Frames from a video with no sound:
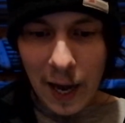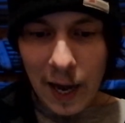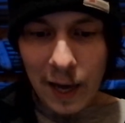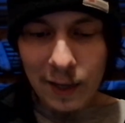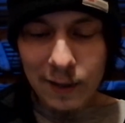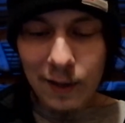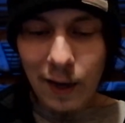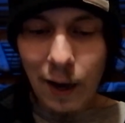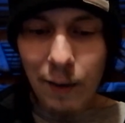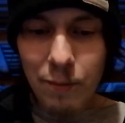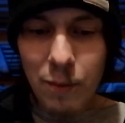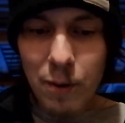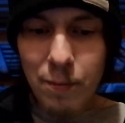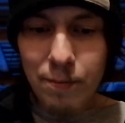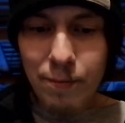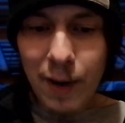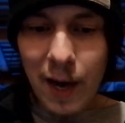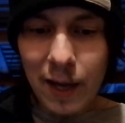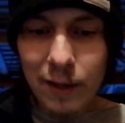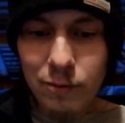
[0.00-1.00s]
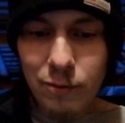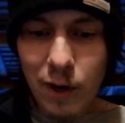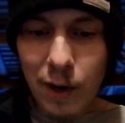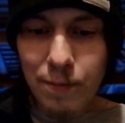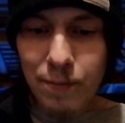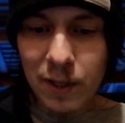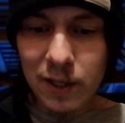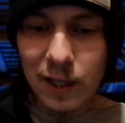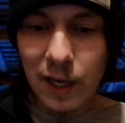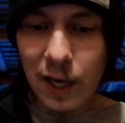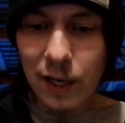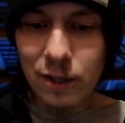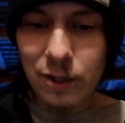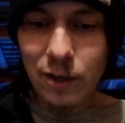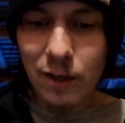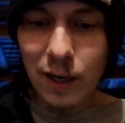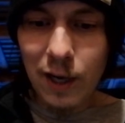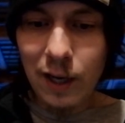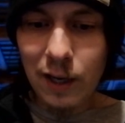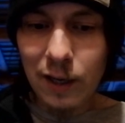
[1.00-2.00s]
Eighth album, Bad
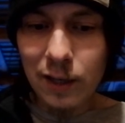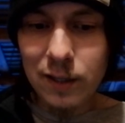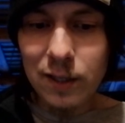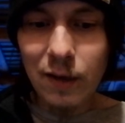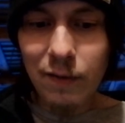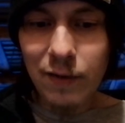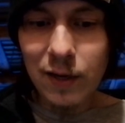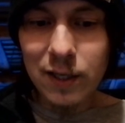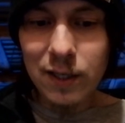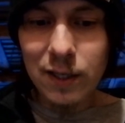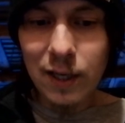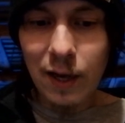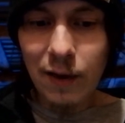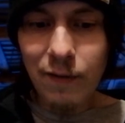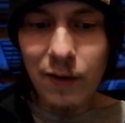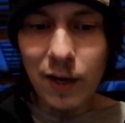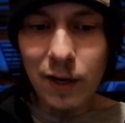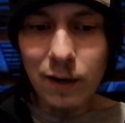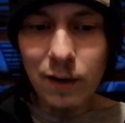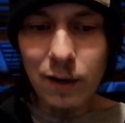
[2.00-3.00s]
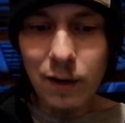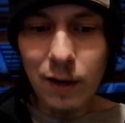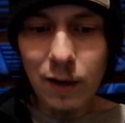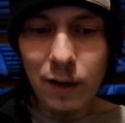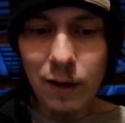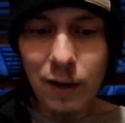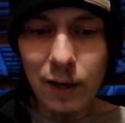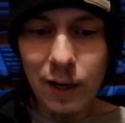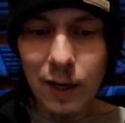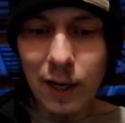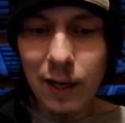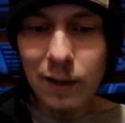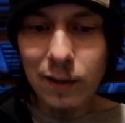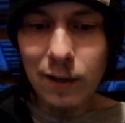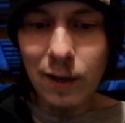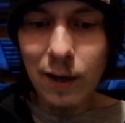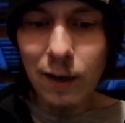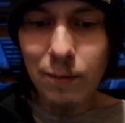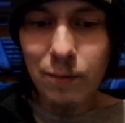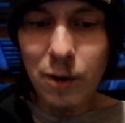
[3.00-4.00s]
Reputation 1977.
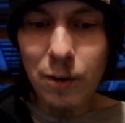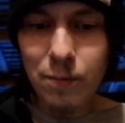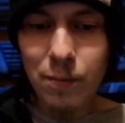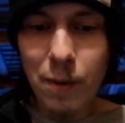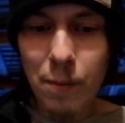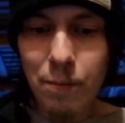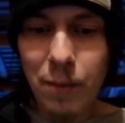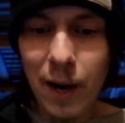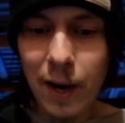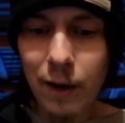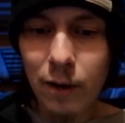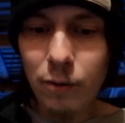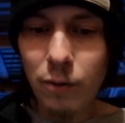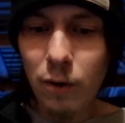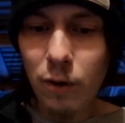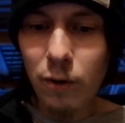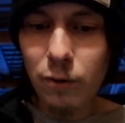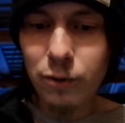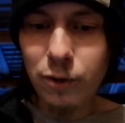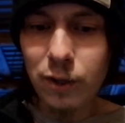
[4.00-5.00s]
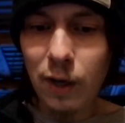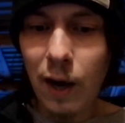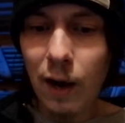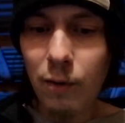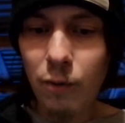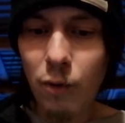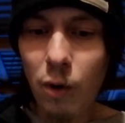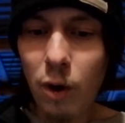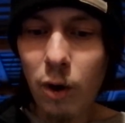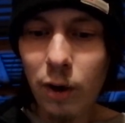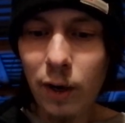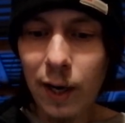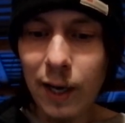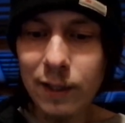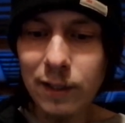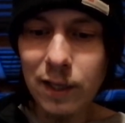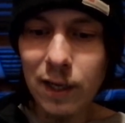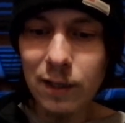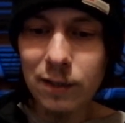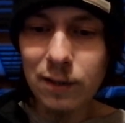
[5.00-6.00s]
Ninth album, Black Rose, A Rock
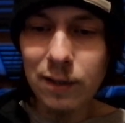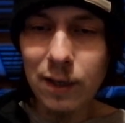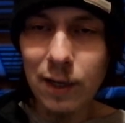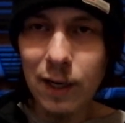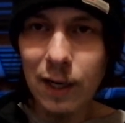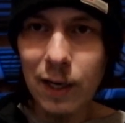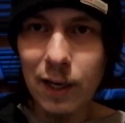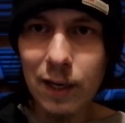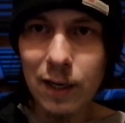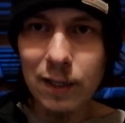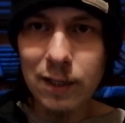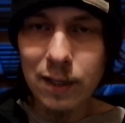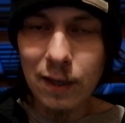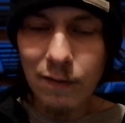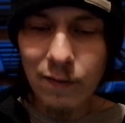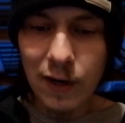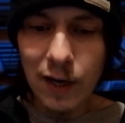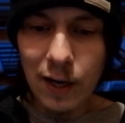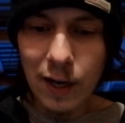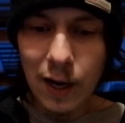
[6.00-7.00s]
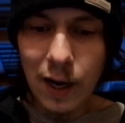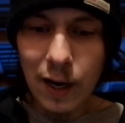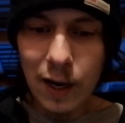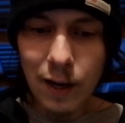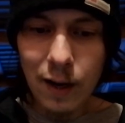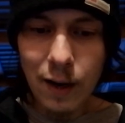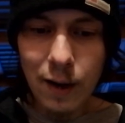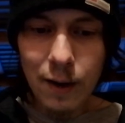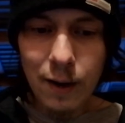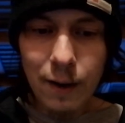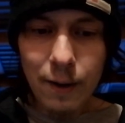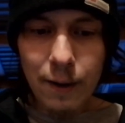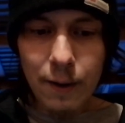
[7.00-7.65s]
Legend 1979.